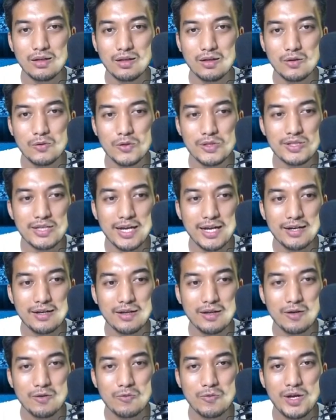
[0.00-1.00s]
Who is that?
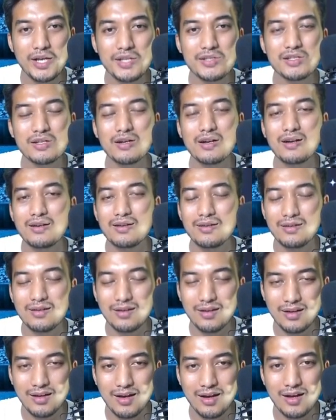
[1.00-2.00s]
Razor!
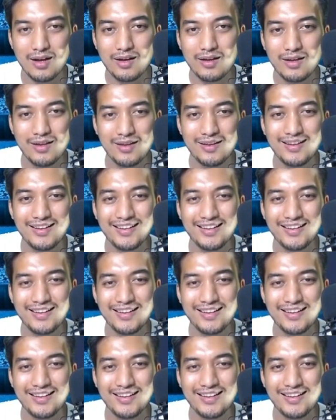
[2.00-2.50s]
Ah.